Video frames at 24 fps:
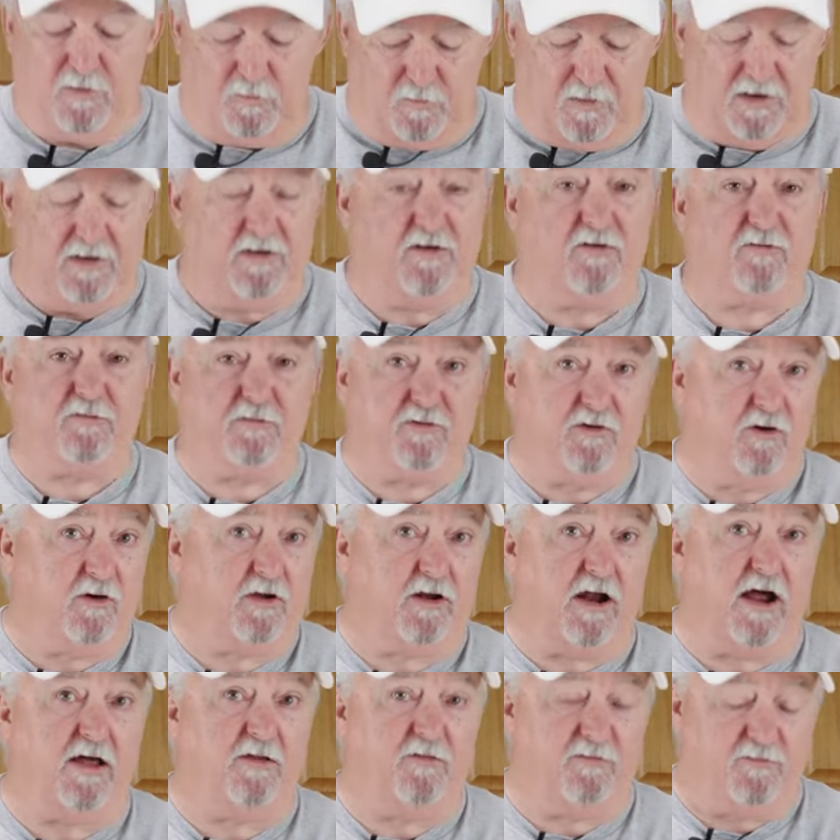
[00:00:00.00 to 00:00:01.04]
We just took
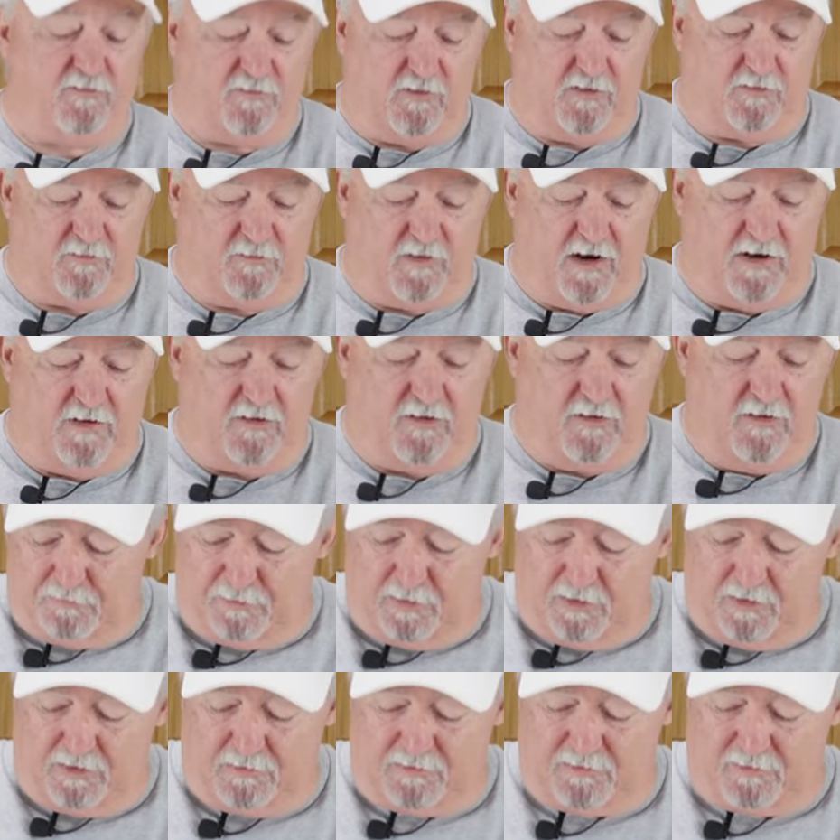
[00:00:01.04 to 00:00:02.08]
it out of the refrigerator,
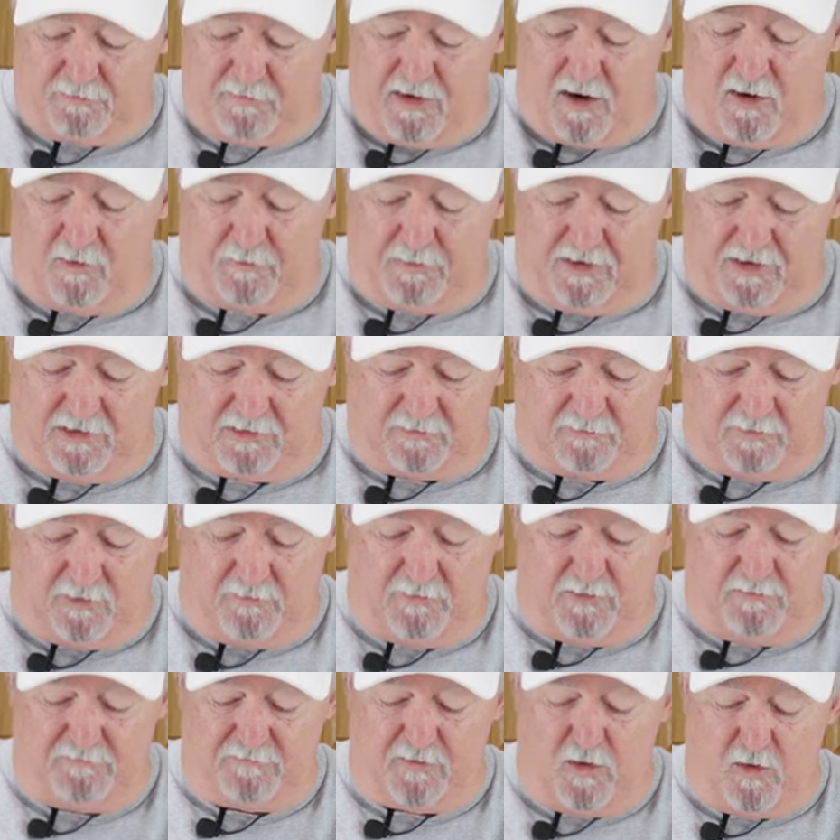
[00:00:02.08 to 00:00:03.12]
put a small piece of
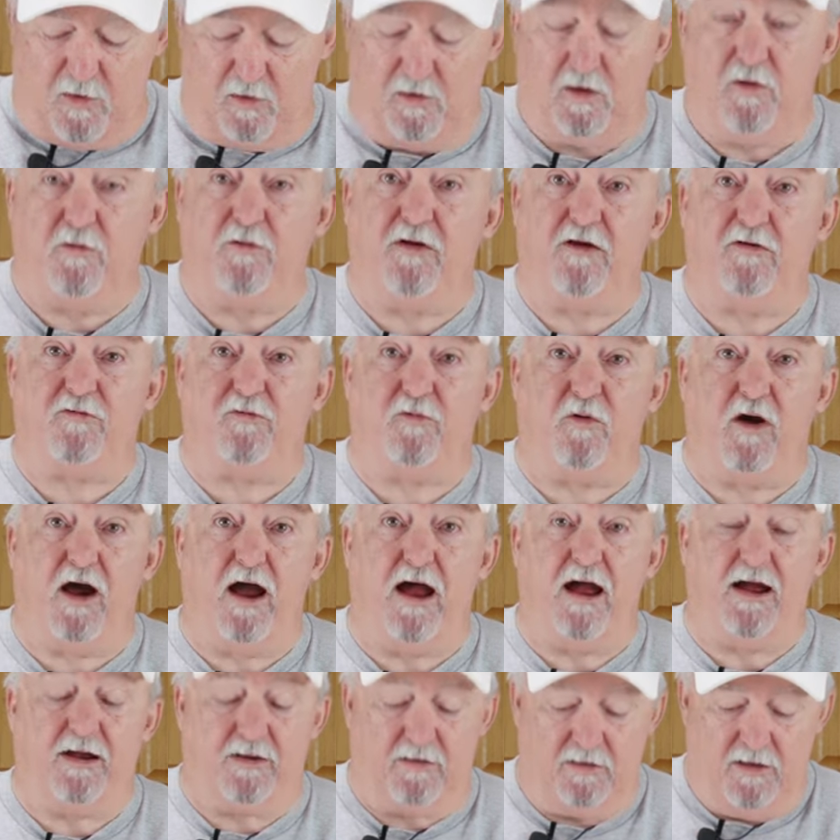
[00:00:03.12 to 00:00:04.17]
aluminum foil on this
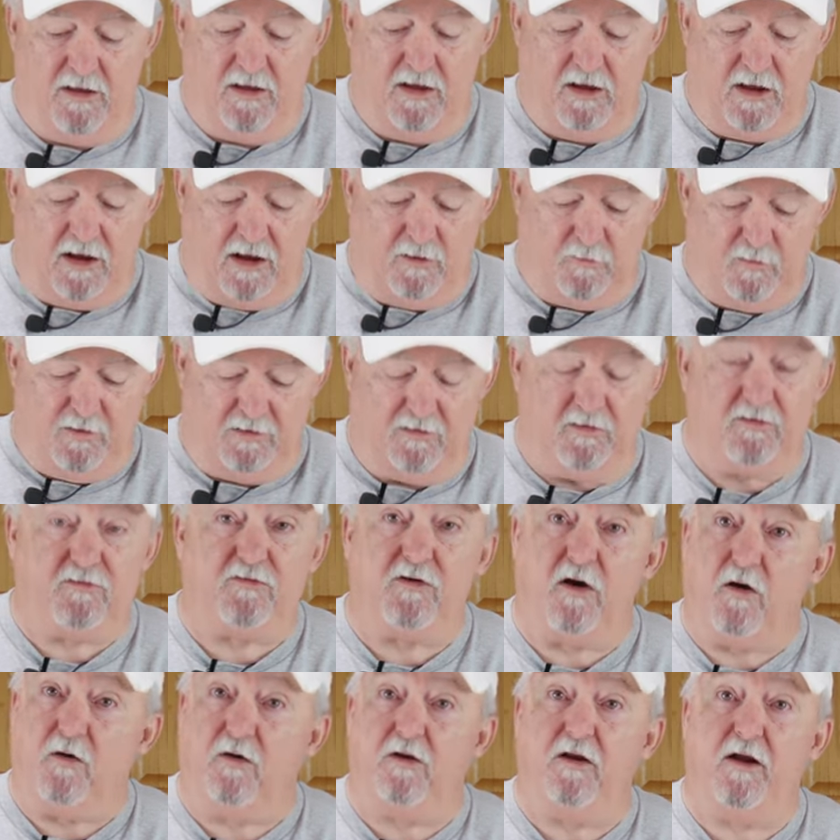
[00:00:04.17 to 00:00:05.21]
rack, and we just
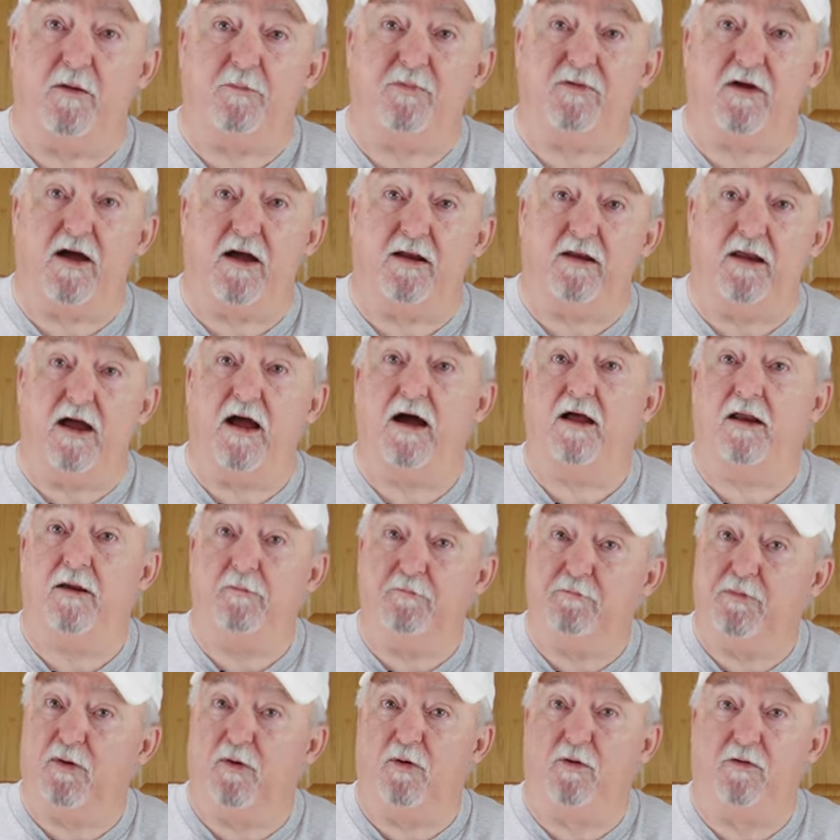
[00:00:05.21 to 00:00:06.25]
turned it upside down
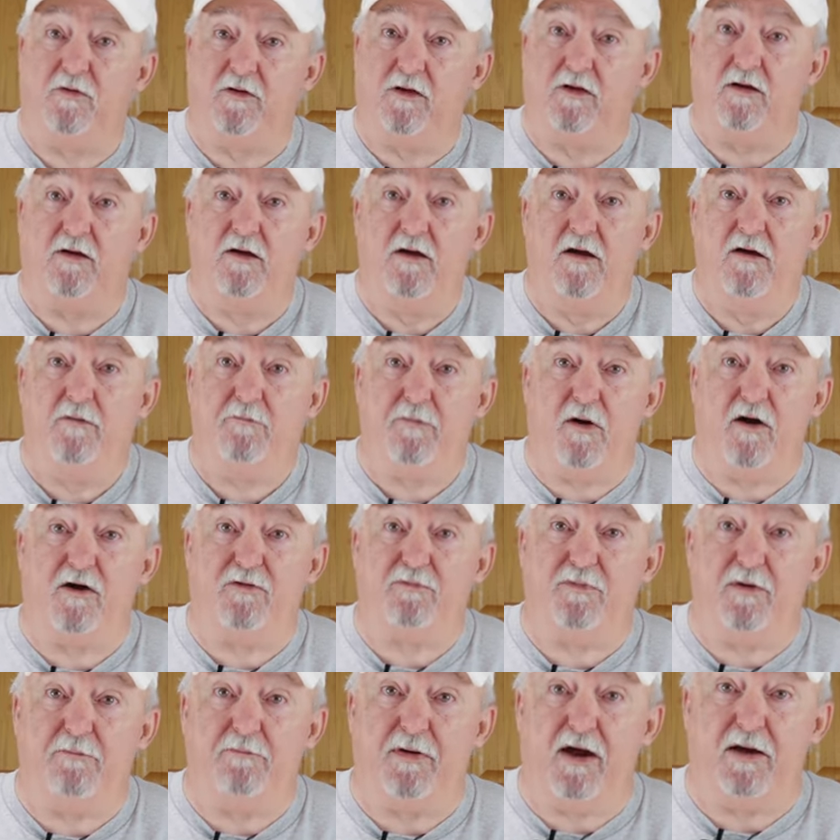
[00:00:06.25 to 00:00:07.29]
and pulled the
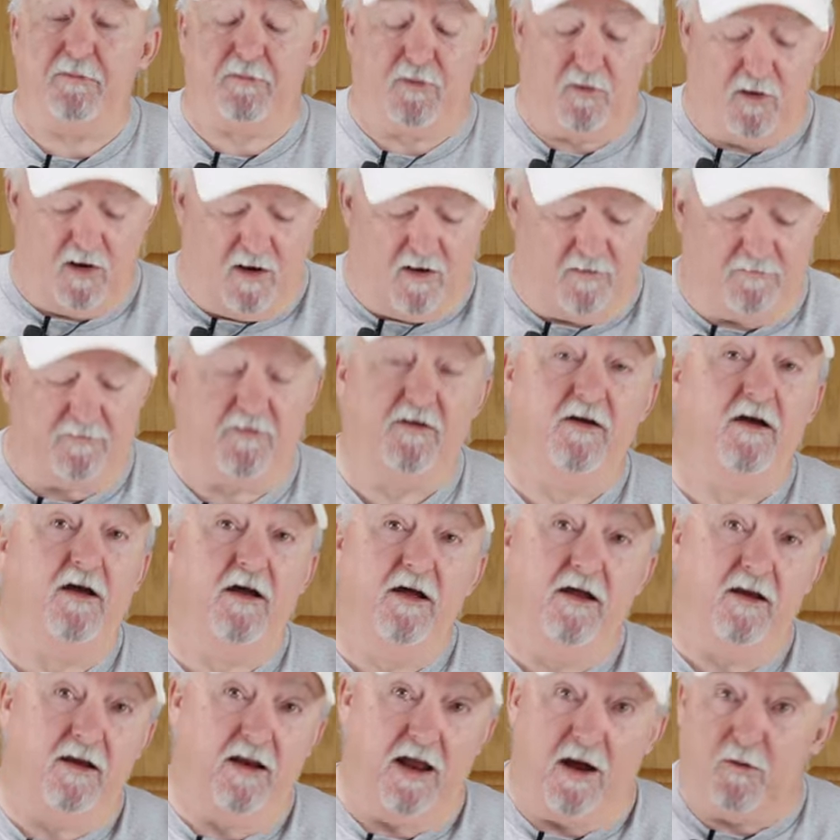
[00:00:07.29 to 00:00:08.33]
parchment paper off.
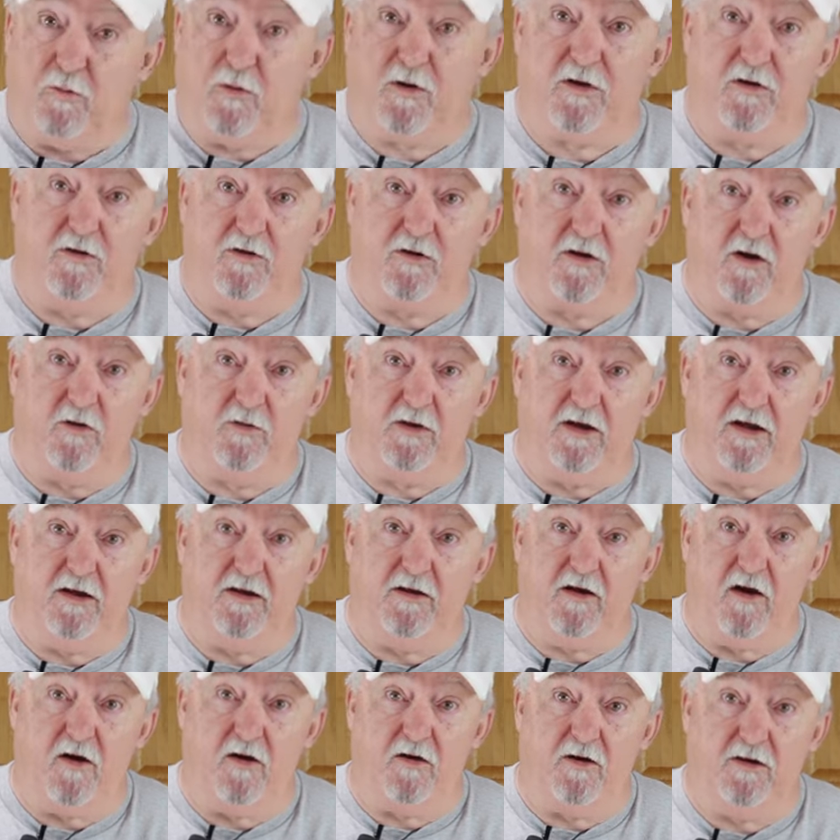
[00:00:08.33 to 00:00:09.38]
Now we're gonna go get it
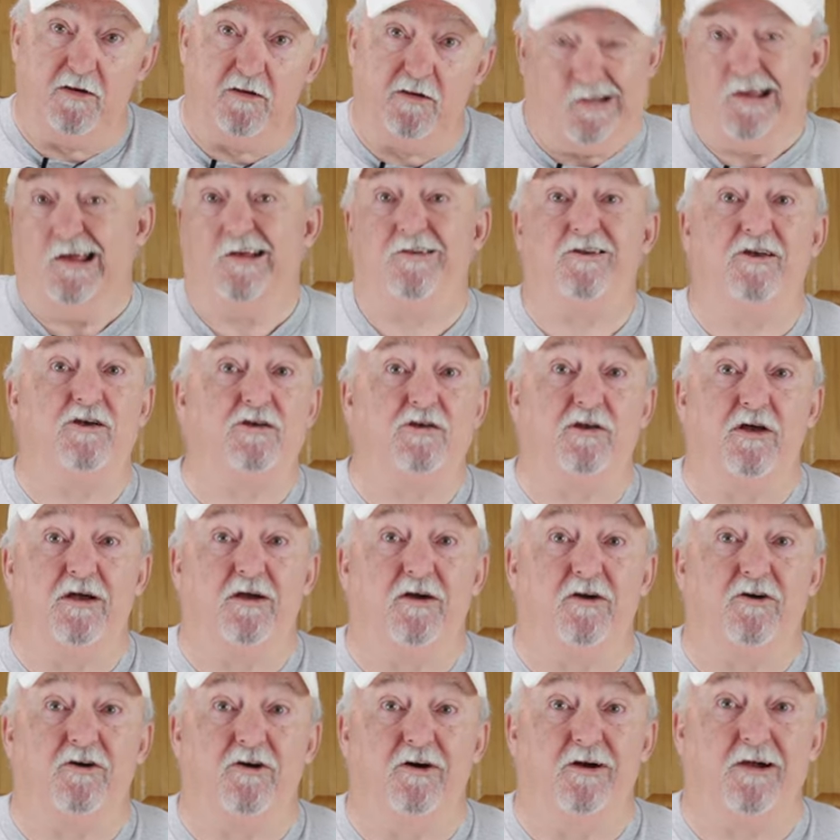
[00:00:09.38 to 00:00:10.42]
on, get this thing
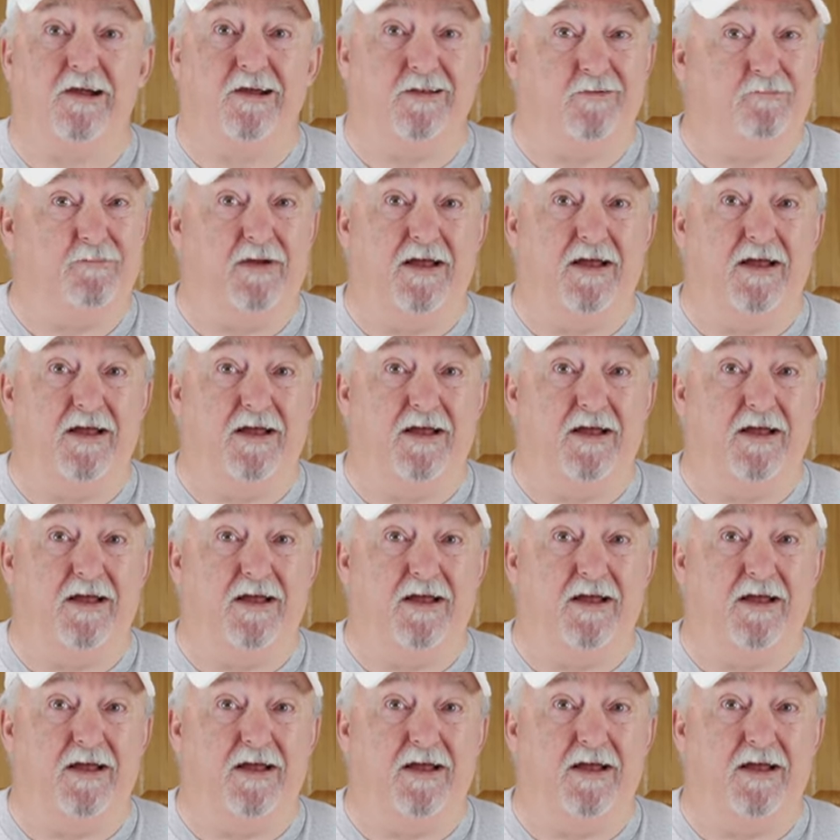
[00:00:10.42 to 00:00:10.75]
a-cooking.